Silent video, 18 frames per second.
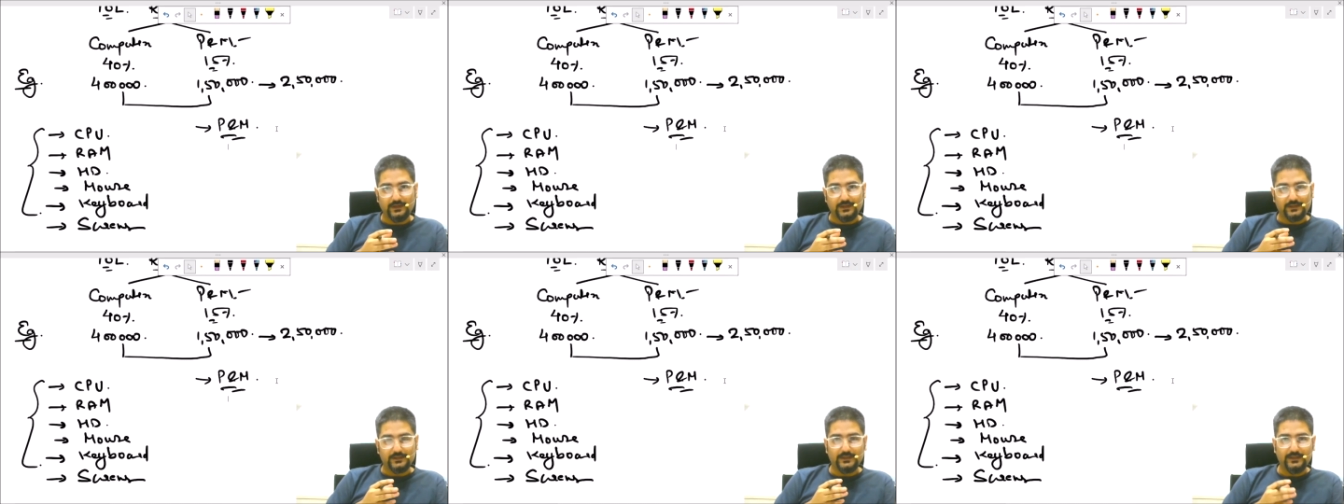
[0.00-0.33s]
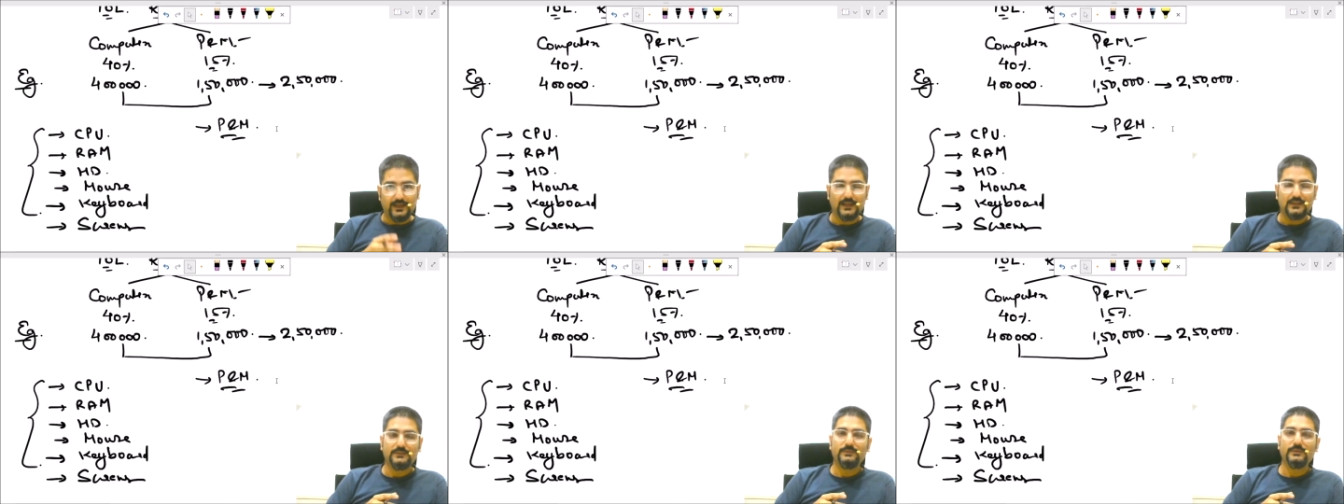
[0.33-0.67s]
the
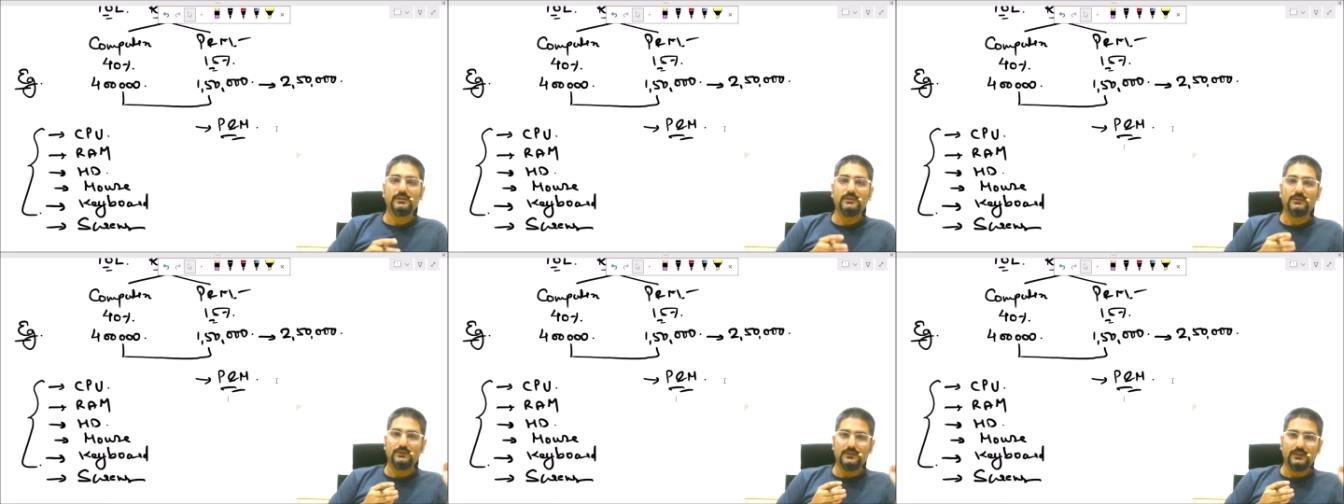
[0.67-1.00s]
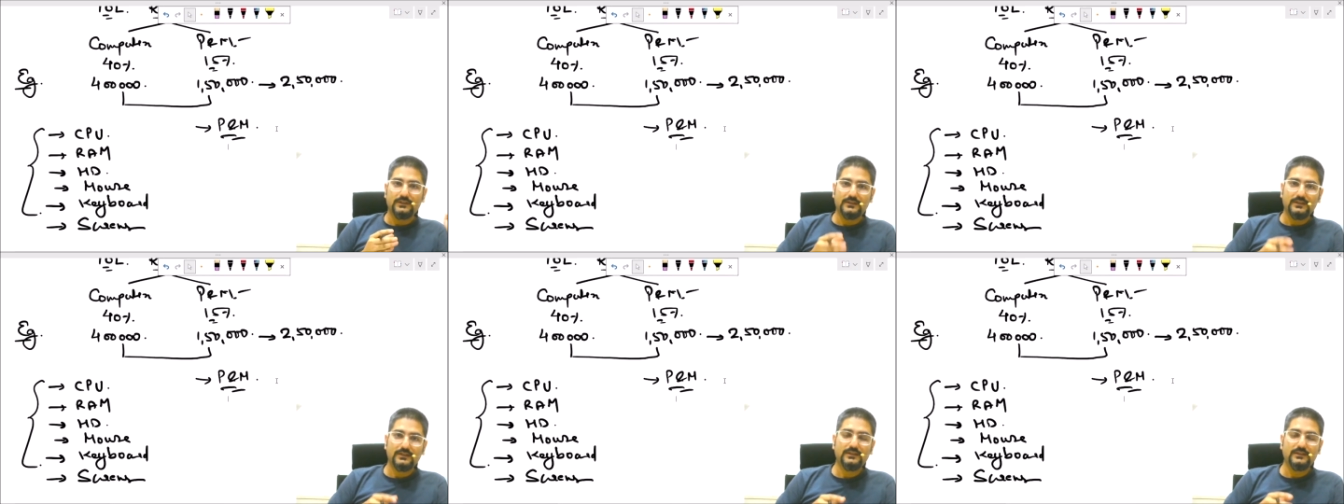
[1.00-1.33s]
taxpayer or the
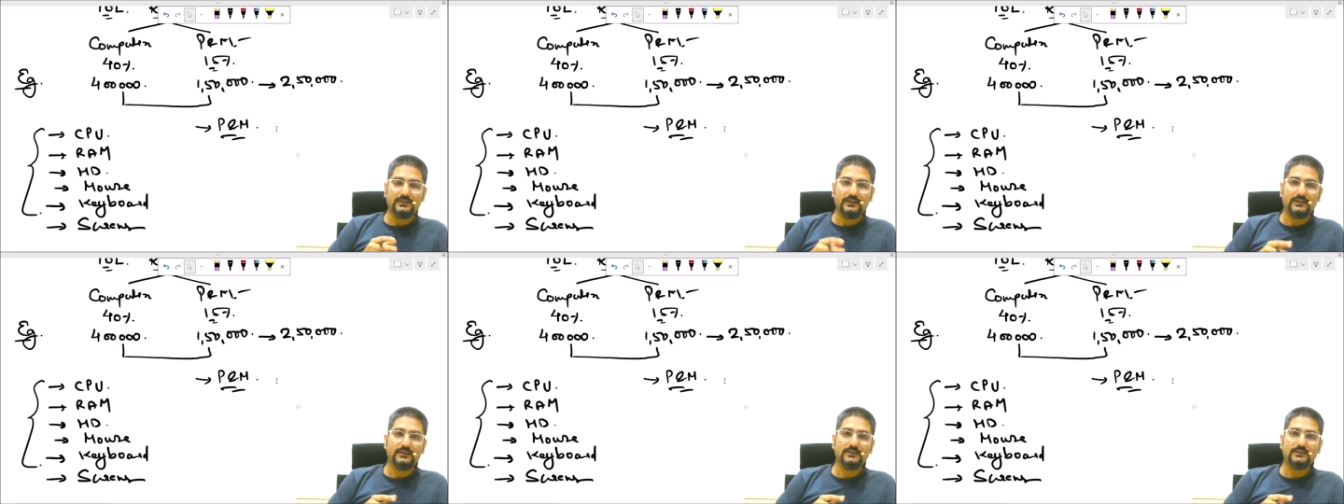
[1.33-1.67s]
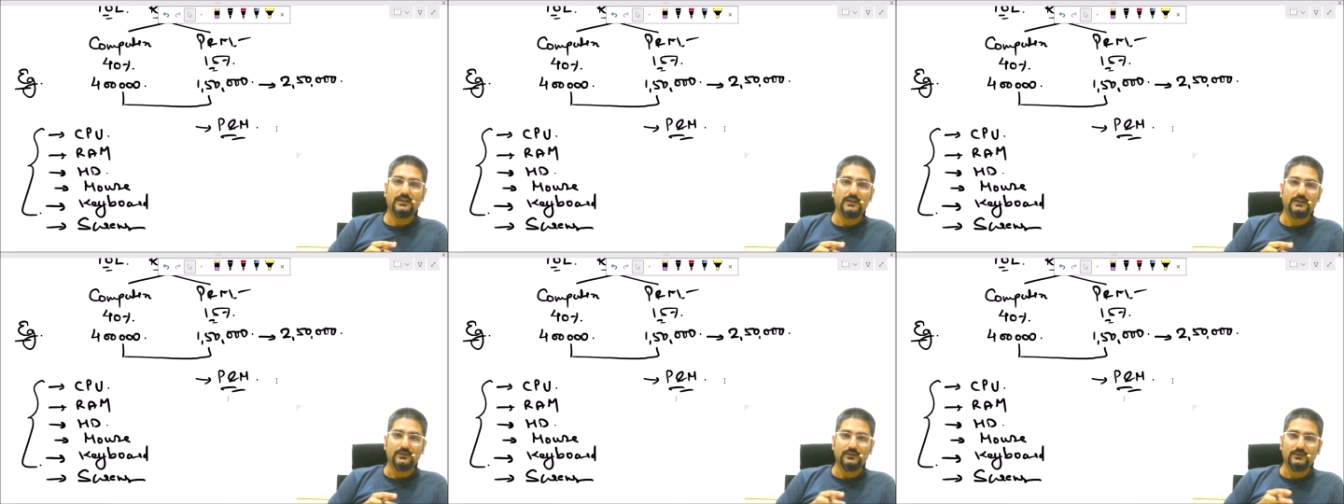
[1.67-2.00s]
assessee says
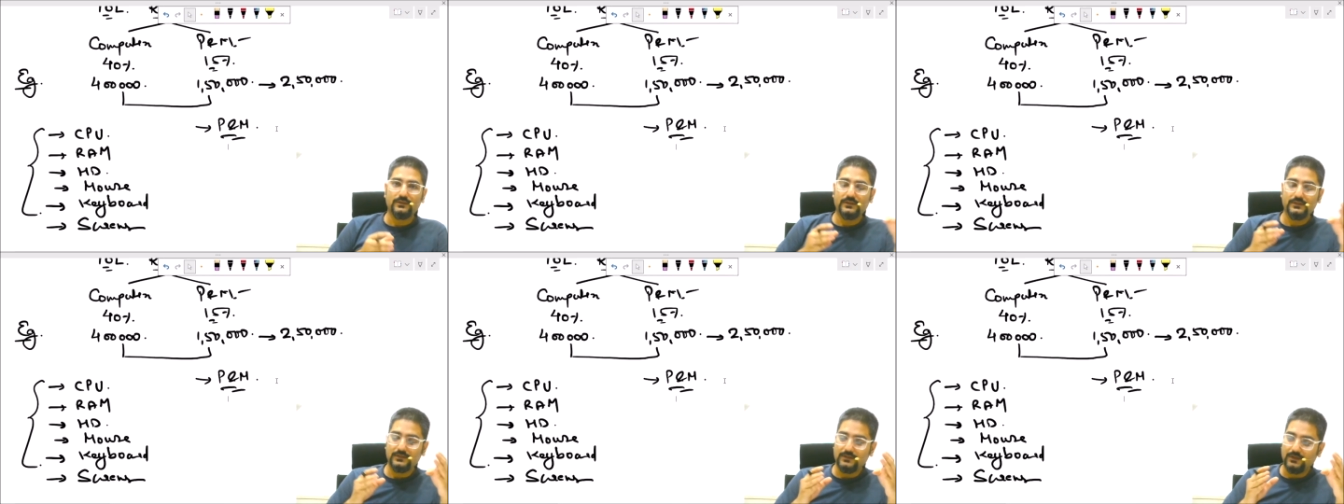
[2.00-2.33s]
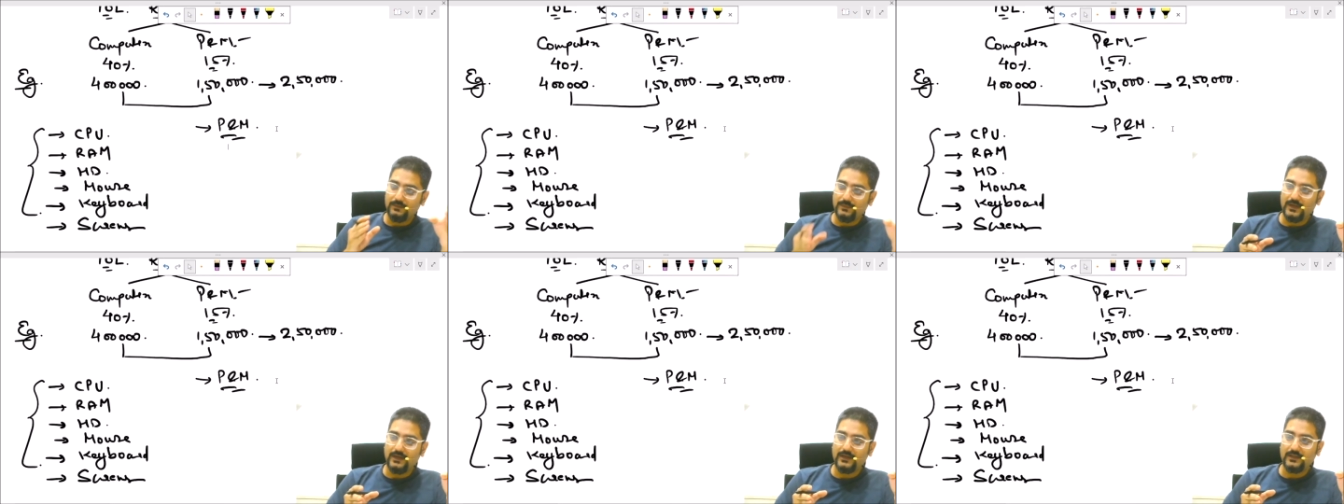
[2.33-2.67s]
that, no, it is
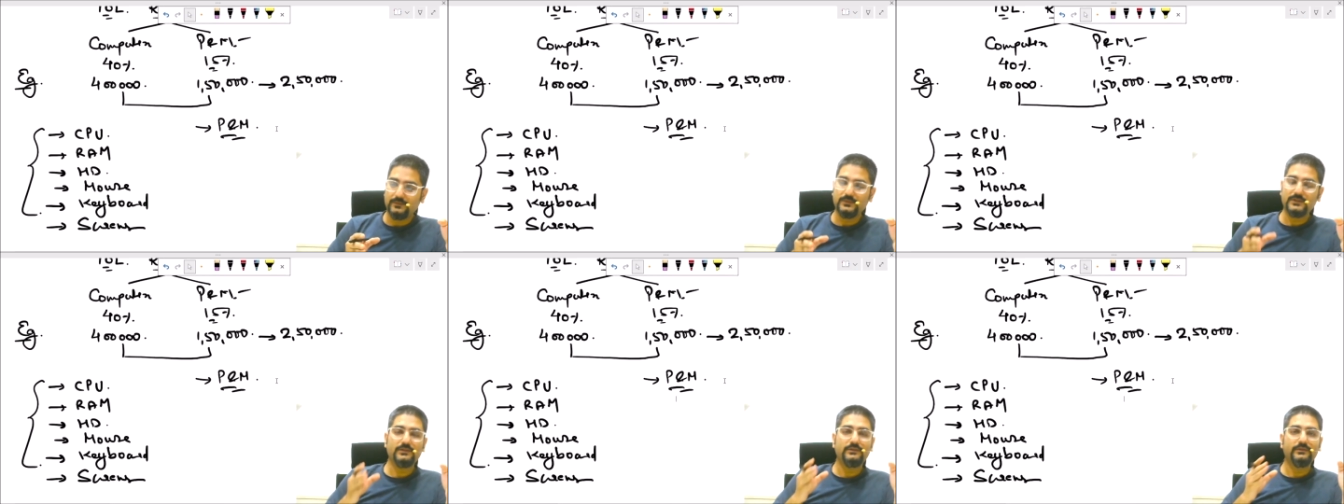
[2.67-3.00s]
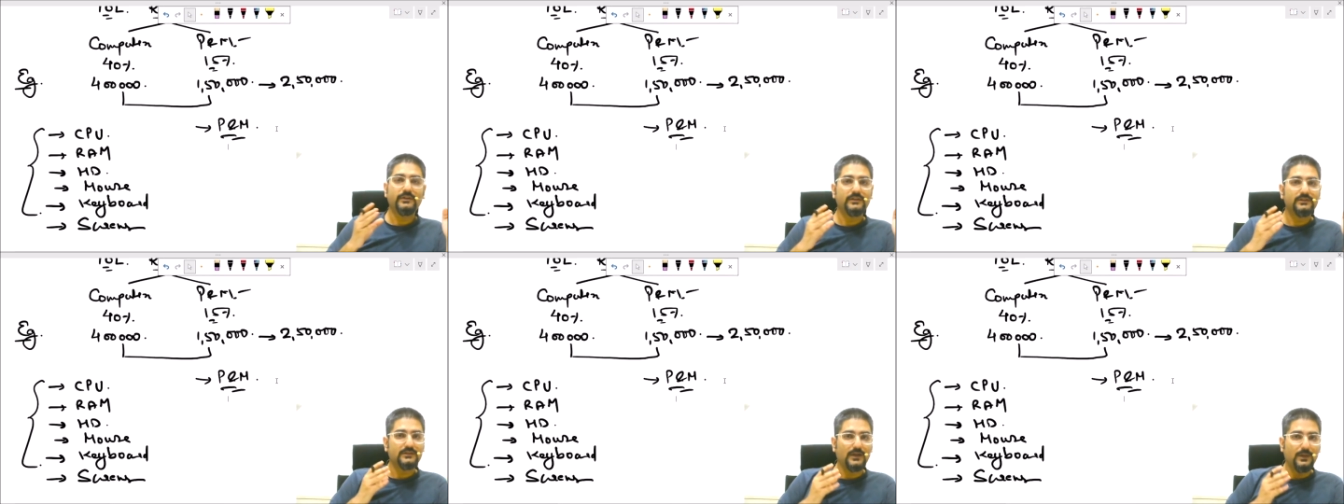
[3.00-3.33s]
not plant and
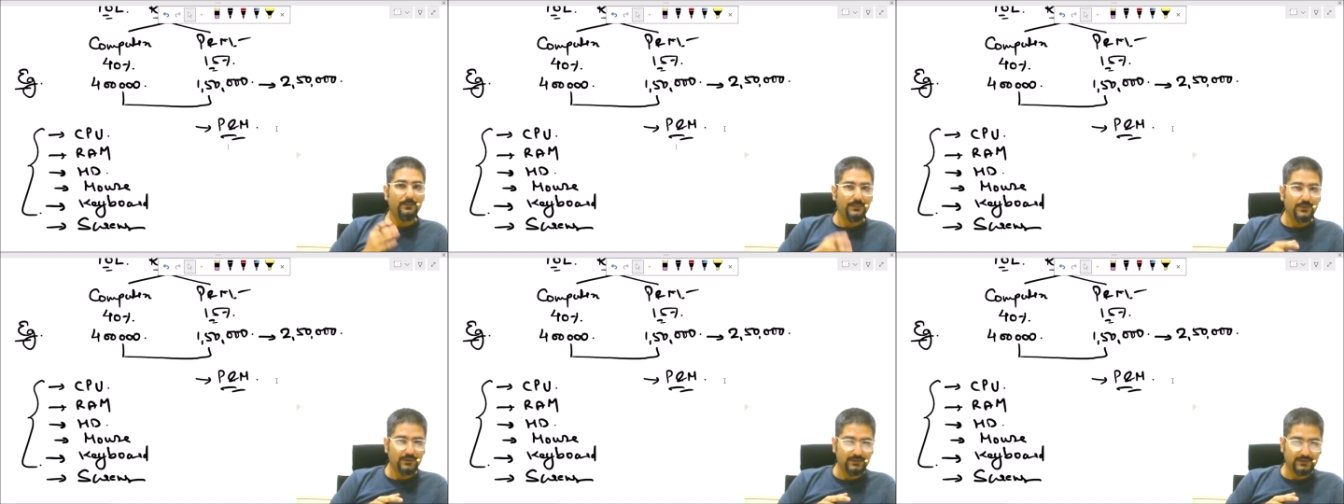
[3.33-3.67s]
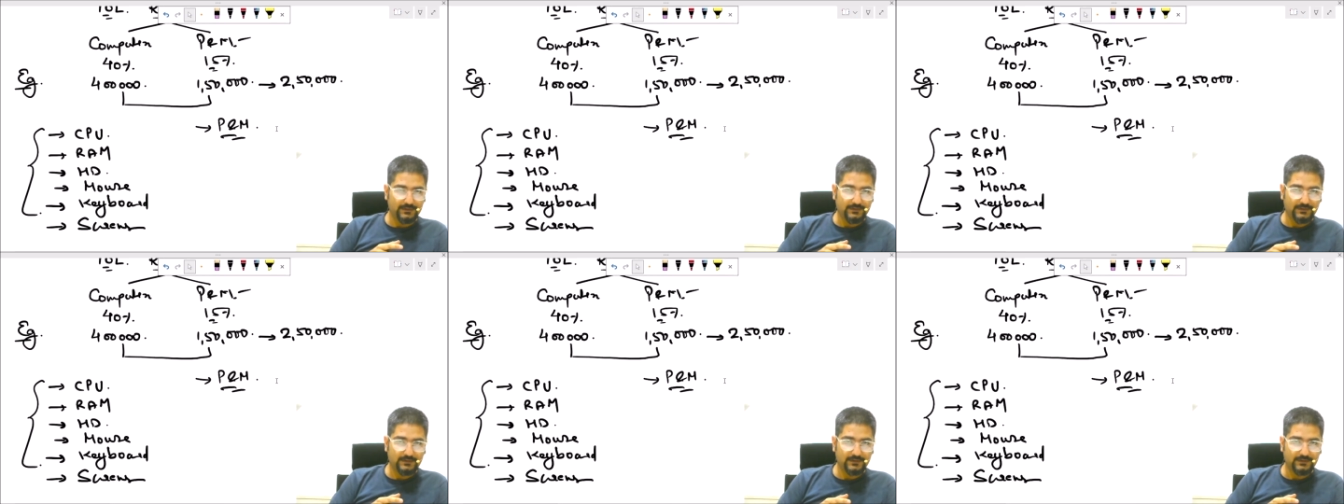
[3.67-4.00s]
machinery, it is
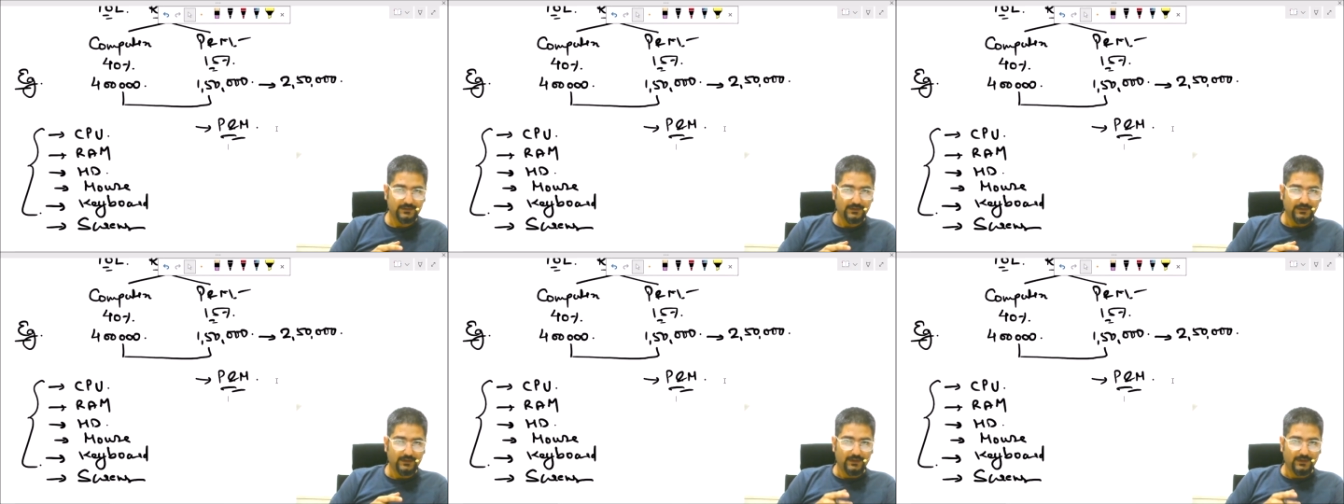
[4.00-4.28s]
computers.